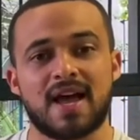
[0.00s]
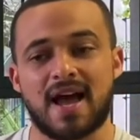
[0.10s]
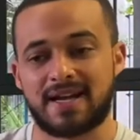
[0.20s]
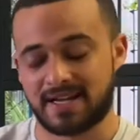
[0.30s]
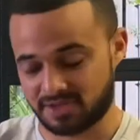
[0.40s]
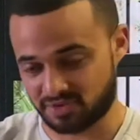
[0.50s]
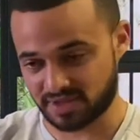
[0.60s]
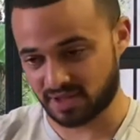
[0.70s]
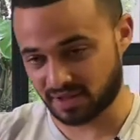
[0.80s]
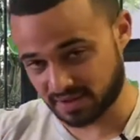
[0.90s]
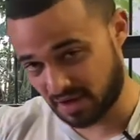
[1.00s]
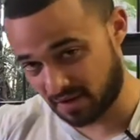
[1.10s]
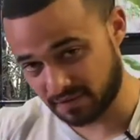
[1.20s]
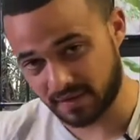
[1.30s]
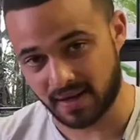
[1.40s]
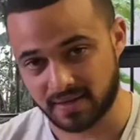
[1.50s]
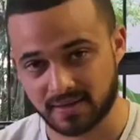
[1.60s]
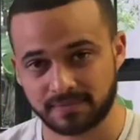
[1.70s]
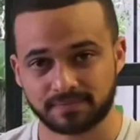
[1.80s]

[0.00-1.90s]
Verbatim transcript: And as a result of that,